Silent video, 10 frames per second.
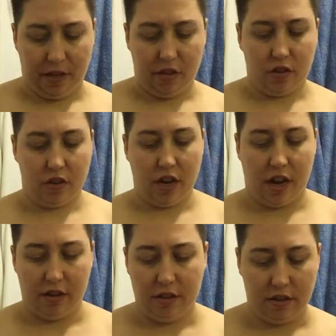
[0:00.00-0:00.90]
yeah,
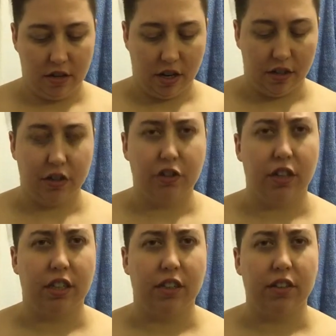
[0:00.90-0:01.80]
sorry, just trying
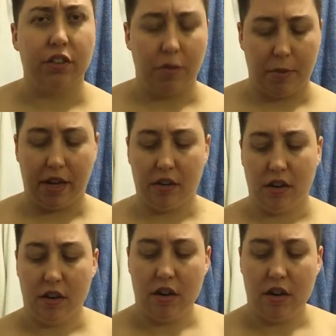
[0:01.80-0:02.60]
to get the shirt back on